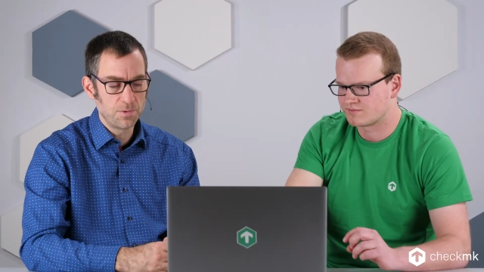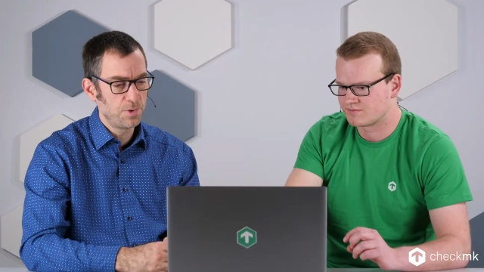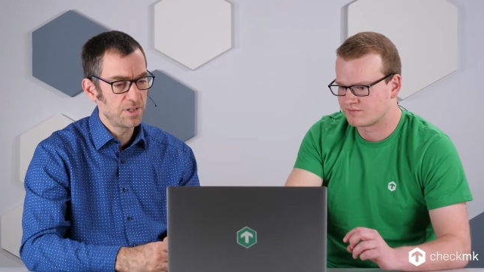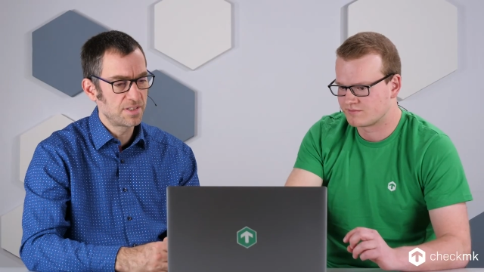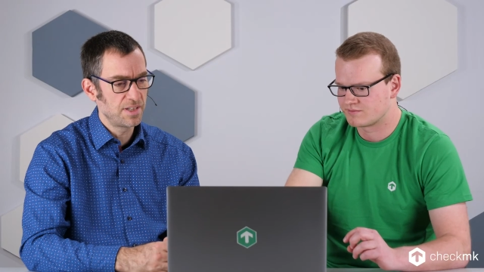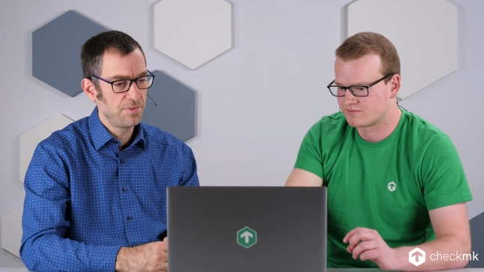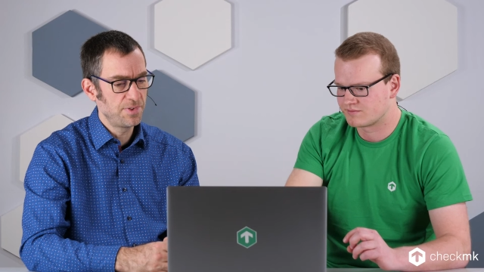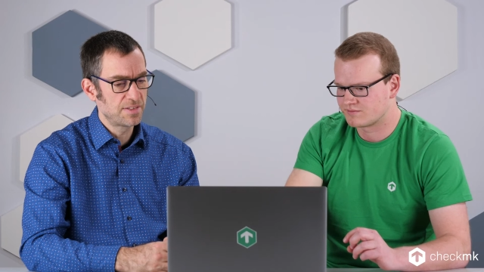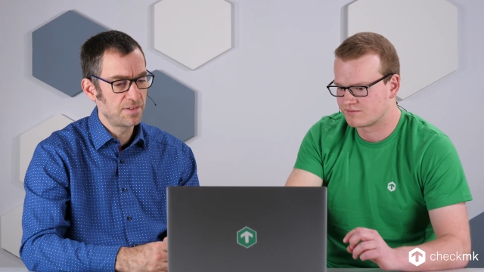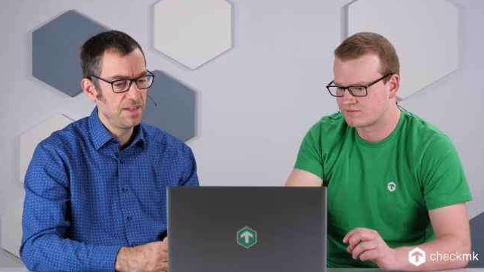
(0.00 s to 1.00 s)
Speaker 1: What if
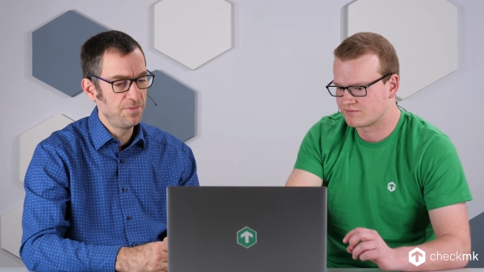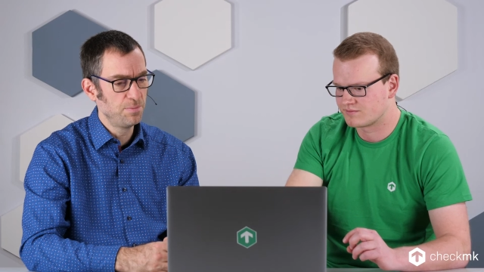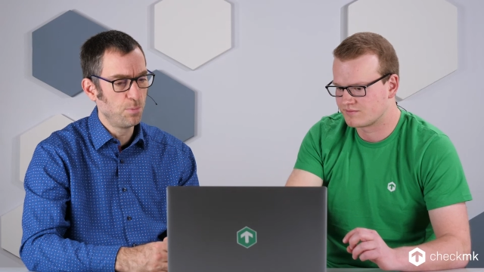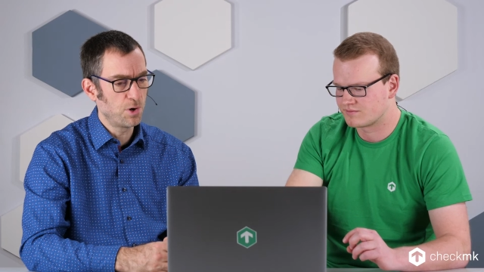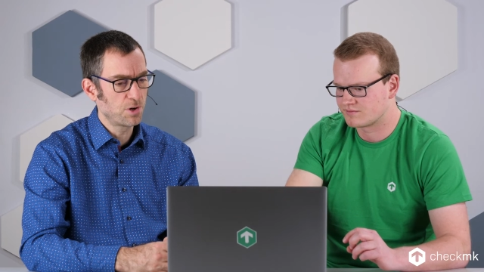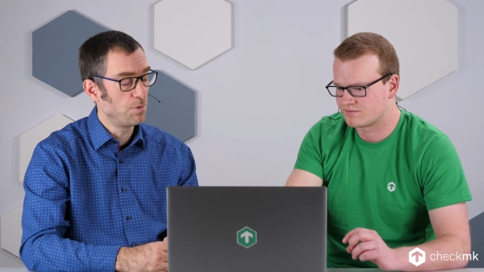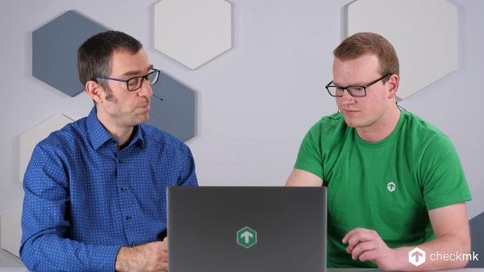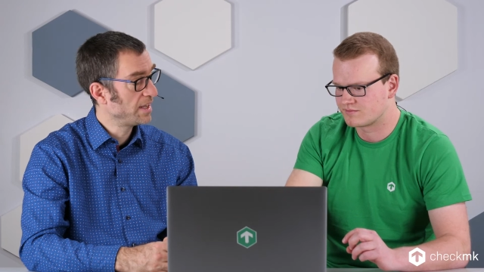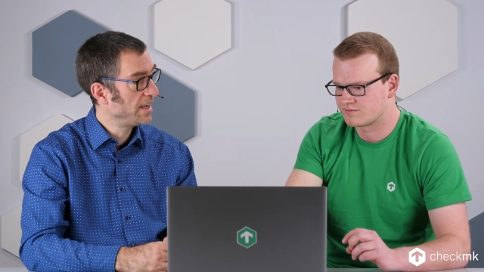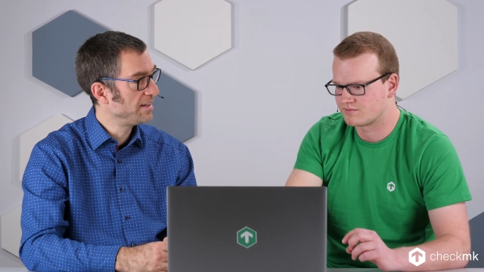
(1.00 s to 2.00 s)
it's even more
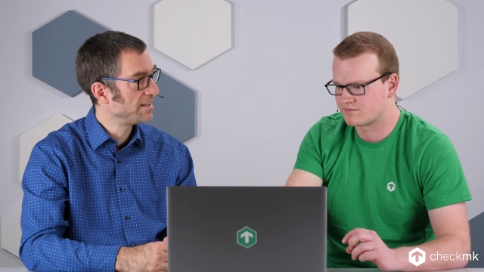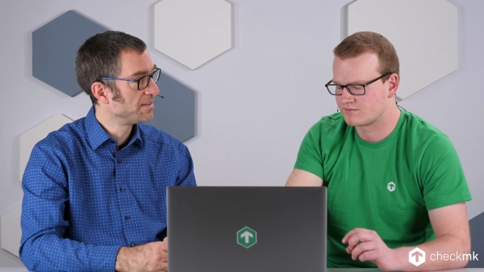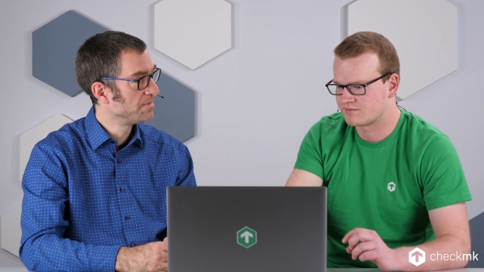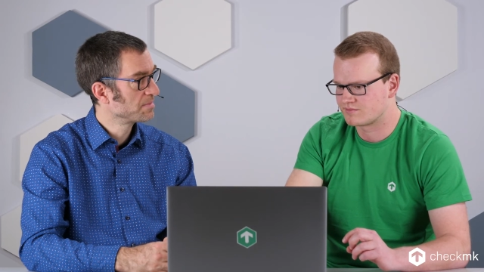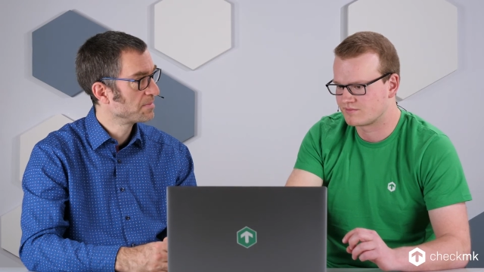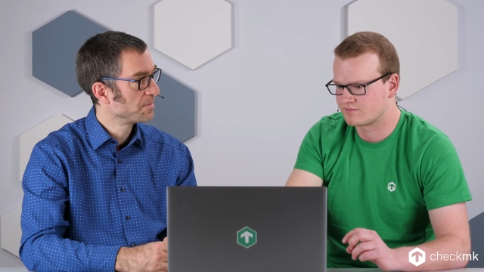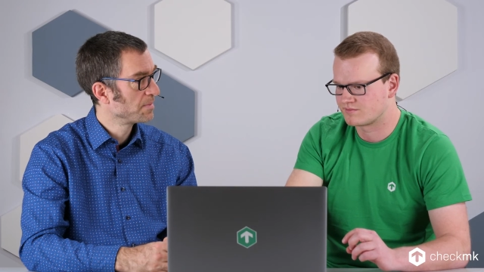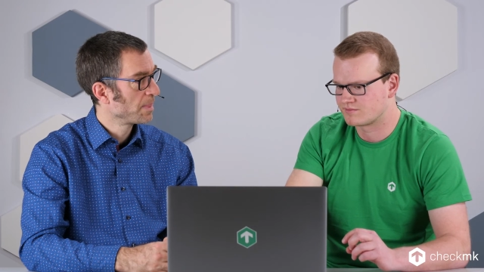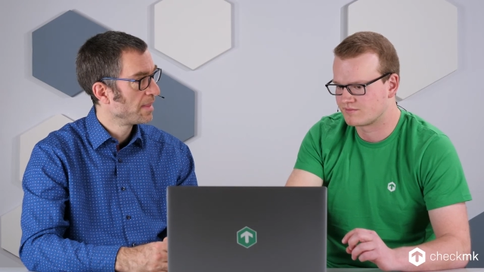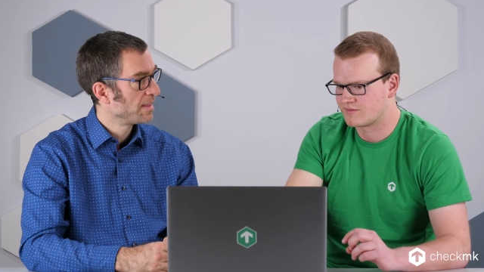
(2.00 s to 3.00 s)
complicated?
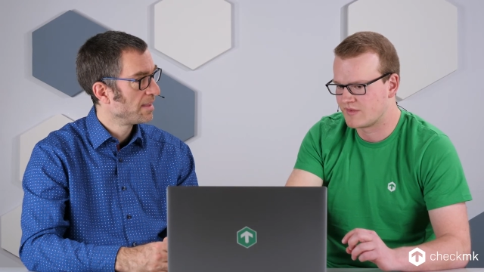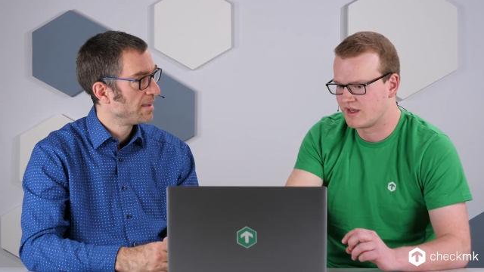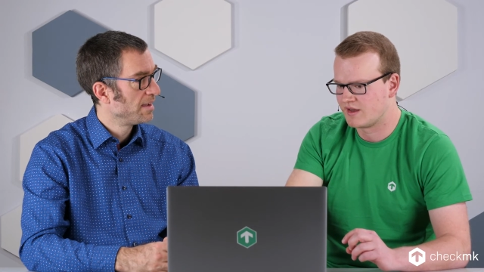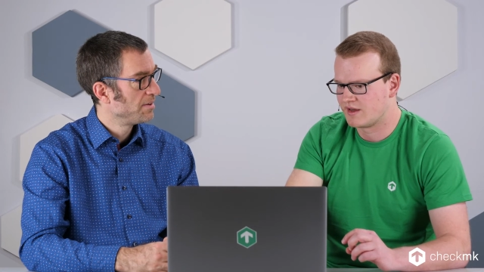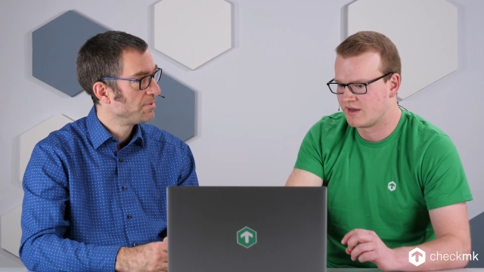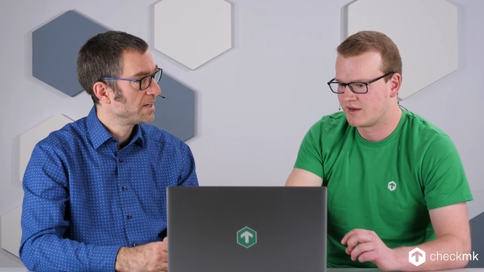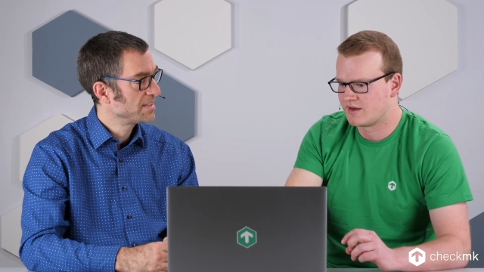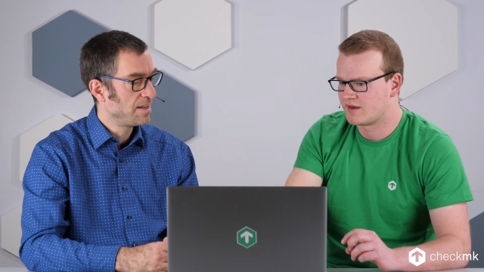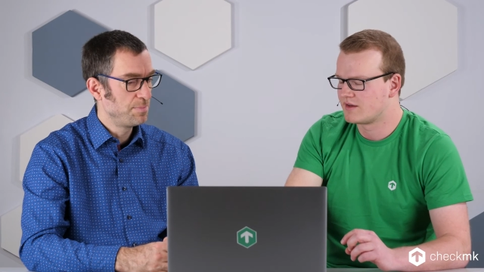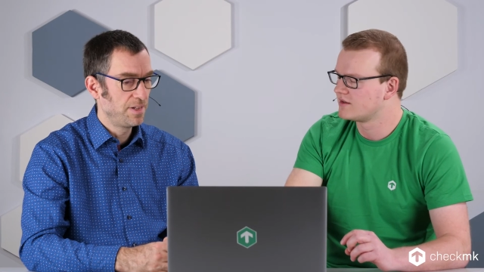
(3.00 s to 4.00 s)
For
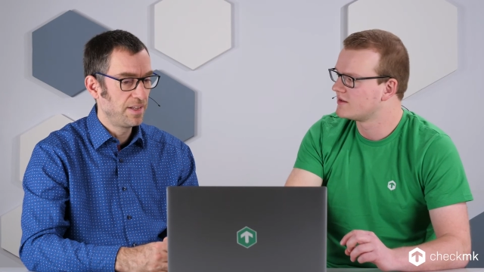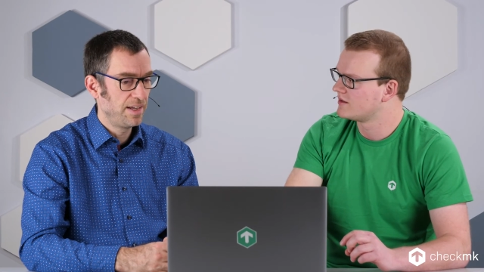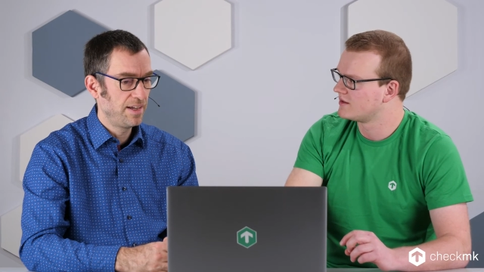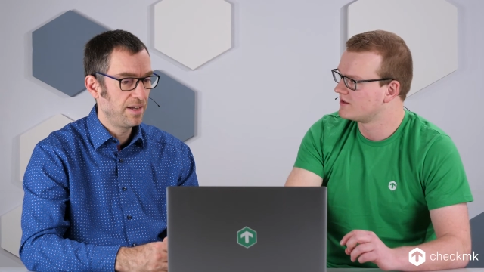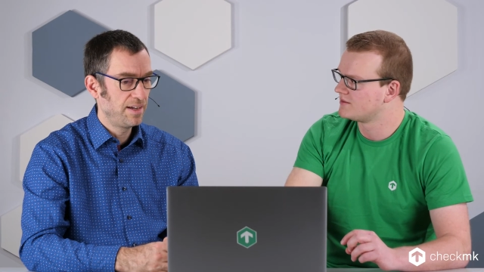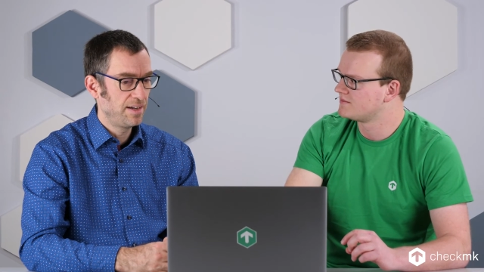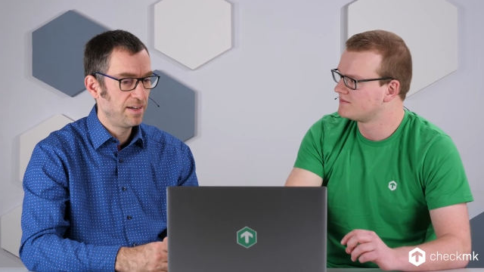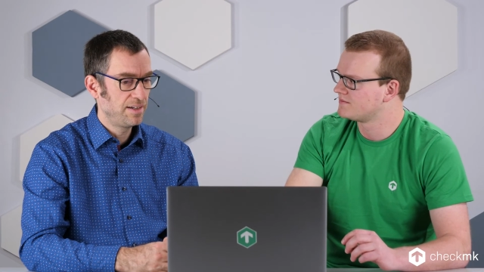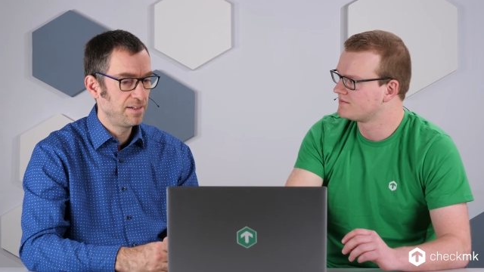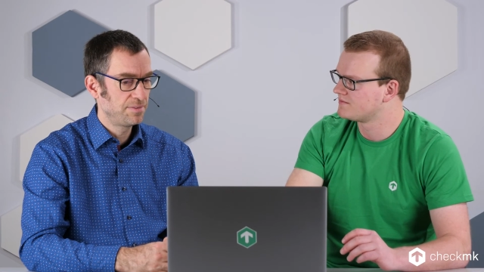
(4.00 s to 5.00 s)
example,
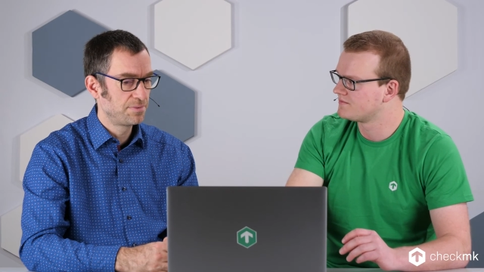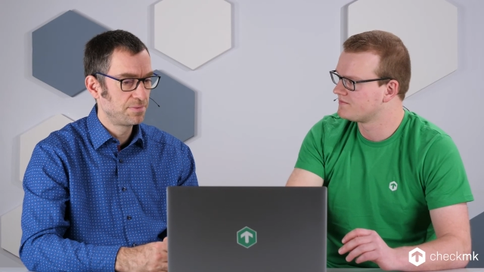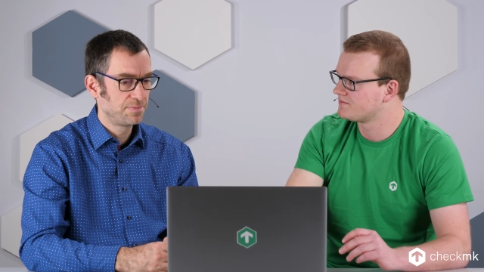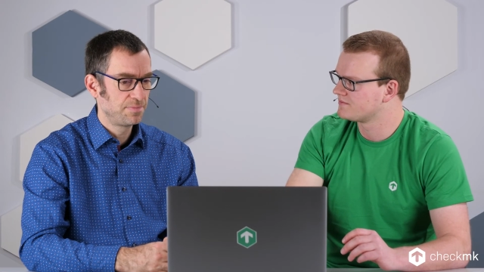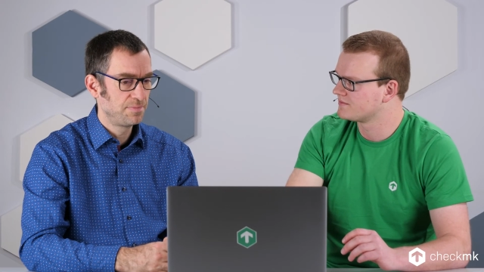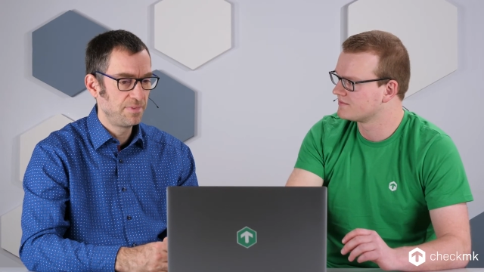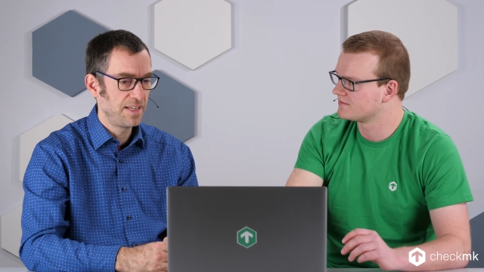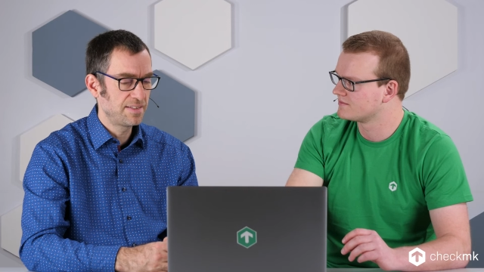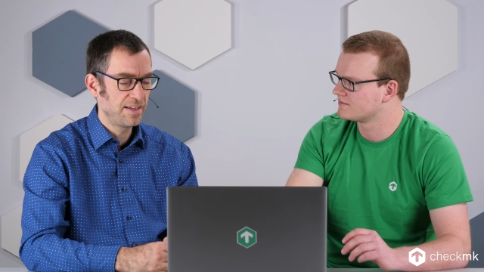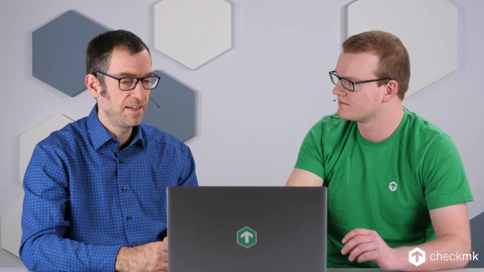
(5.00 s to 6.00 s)
uh,
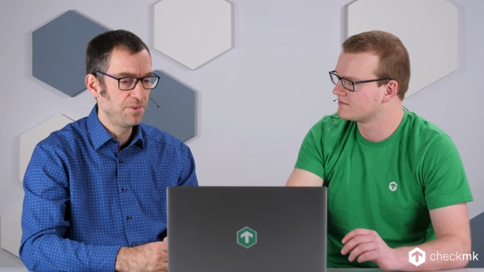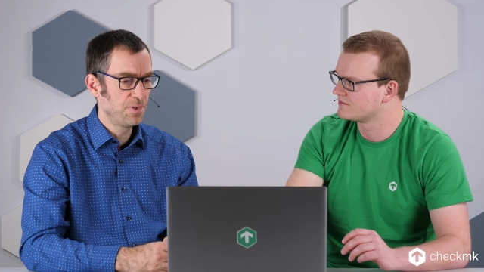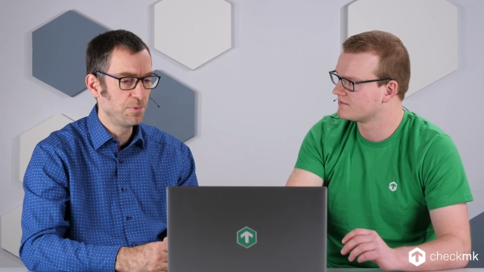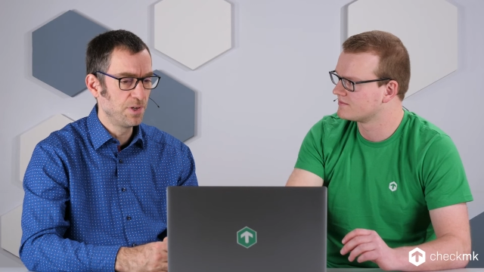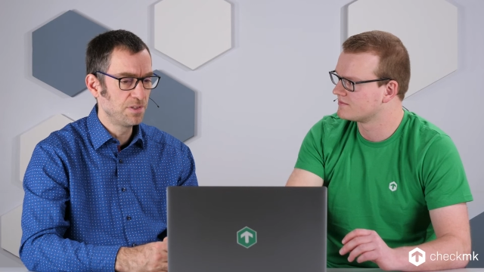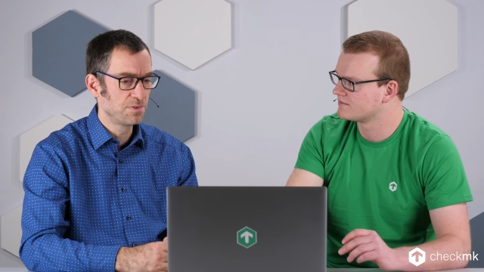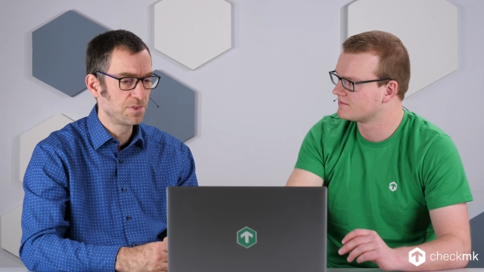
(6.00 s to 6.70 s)
let's say if you want to